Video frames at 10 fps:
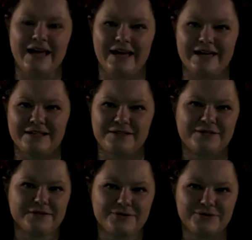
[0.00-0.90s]
at
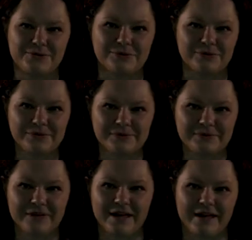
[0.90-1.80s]
school
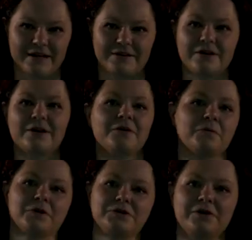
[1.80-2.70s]
and
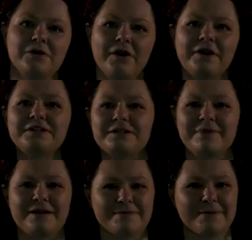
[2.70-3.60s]
what you learned in
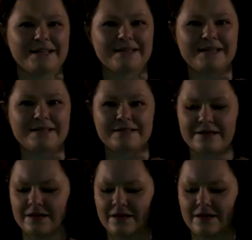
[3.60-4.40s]
mathematics?